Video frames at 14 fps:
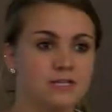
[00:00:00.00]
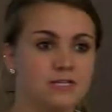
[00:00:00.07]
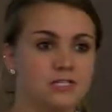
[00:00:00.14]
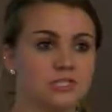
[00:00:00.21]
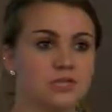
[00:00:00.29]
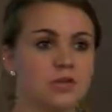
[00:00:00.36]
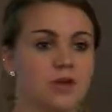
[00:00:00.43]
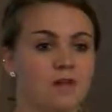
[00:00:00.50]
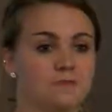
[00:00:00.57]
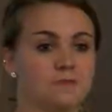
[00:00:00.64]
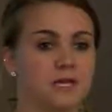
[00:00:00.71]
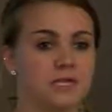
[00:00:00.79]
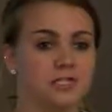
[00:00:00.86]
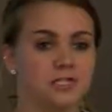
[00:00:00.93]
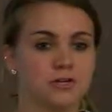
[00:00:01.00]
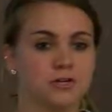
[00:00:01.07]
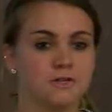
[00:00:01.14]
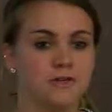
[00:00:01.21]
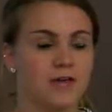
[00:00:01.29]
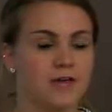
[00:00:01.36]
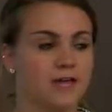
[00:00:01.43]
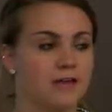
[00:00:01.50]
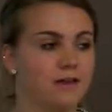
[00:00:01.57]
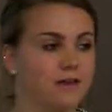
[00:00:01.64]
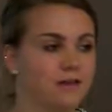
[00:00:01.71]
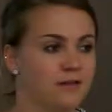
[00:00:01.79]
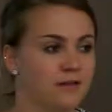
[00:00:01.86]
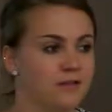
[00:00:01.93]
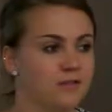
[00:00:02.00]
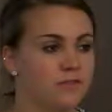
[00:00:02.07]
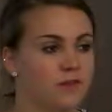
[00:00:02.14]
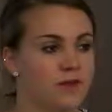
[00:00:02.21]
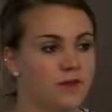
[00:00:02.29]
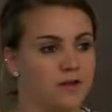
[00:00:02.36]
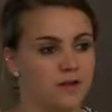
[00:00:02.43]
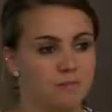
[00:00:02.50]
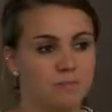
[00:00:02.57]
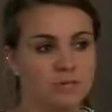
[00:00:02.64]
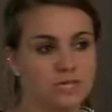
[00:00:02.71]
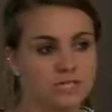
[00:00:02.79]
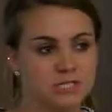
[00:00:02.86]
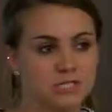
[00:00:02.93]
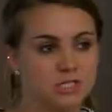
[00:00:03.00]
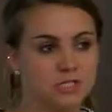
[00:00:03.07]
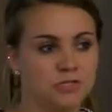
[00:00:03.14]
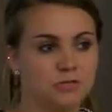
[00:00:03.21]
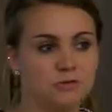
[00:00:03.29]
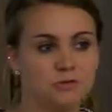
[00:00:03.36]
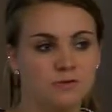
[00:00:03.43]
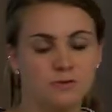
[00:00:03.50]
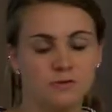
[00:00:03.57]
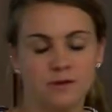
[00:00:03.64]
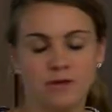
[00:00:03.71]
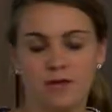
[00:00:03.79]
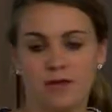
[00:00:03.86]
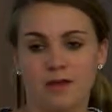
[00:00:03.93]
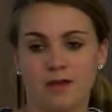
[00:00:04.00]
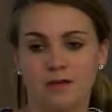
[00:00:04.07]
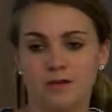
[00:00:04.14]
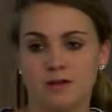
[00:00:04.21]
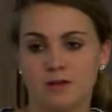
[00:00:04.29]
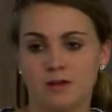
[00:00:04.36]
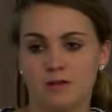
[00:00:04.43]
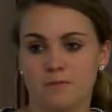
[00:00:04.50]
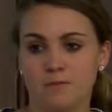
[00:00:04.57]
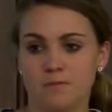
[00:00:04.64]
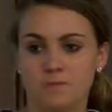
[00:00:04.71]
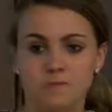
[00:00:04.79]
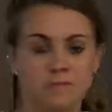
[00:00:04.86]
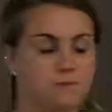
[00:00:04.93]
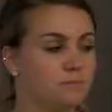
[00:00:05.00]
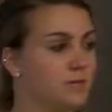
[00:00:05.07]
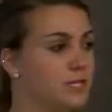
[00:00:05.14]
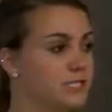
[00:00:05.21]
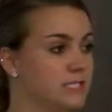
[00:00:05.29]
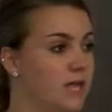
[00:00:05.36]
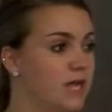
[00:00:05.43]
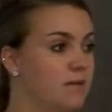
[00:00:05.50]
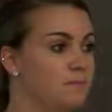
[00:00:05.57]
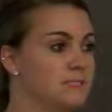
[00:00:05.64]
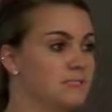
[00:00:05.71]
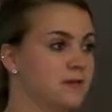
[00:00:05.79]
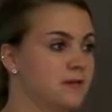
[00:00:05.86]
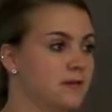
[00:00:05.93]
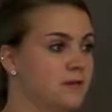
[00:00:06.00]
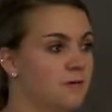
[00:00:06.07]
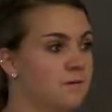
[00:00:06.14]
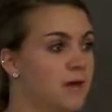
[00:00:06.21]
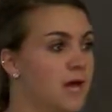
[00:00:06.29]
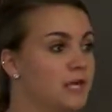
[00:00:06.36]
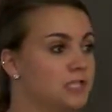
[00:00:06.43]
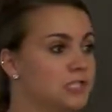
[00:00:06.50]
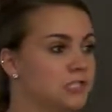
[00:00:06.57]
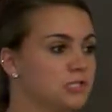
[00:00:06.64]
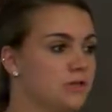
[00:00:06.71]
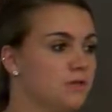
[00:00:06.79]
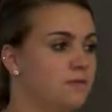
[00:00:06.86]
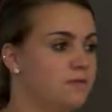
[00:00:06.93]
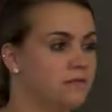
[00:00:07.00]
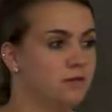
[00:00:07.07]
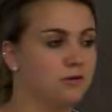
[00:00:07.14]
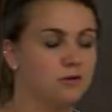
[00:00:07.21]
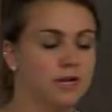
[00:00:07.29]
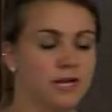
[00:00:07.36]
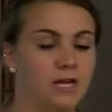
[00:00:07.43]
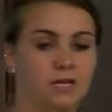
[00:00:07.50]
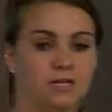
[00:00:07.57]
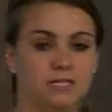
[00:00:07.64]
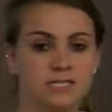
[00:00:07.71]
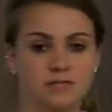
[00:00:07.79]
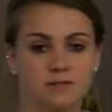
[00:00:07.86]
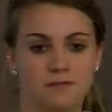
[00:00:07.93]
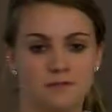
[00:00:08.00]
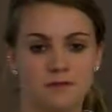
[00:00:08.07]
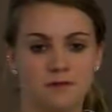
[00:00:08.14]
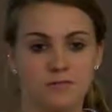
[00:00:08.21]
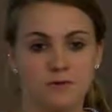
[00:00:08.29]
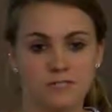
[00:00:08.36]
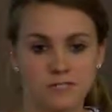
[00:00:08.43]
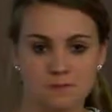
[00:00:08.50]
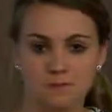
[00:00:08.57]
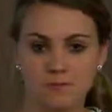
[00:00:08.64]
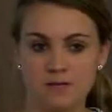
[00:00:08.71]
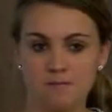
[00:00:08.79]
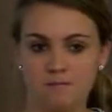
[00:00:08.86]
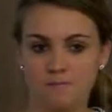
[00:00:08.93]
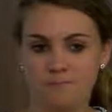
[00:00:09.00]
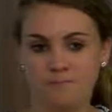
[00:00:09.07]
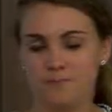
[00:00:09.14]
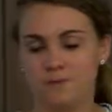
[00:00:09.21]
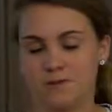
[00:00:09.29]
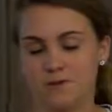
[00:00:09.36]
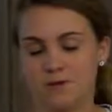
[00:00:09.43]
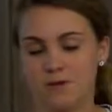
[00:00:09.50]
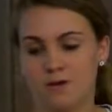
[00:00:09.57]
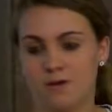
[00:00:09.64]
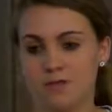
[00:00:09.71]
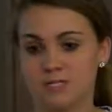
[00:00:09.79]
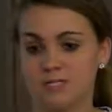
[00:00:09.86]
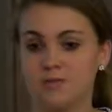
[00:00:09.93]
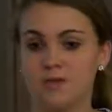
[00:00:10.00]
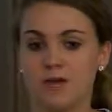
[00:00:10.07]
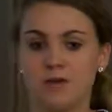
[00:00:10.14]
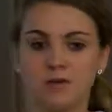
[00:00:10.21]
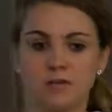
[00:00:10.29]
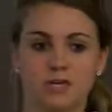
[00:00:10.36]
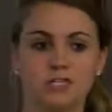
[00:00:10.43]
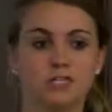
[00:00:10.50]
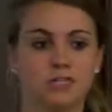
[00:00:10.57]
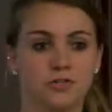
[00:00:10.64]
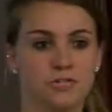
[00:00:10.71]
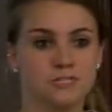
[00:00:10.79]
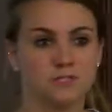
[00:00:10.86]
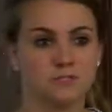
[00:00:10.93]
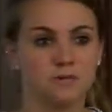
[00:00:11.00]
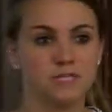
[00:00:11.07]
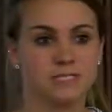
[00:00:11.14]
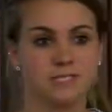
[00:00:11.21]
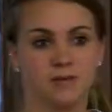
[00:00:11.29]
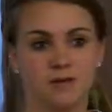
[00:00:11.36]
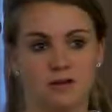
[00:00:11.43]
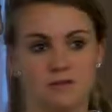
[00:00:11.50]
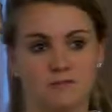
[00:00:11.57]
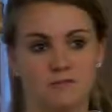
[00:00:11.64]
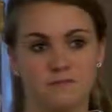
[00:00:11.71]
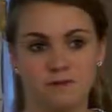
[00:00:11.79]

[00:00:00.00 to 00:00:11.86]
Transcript: So you have to make sure that the blood tissue and the blood types match in the donor and in the recipient, so that you can decrease the risk of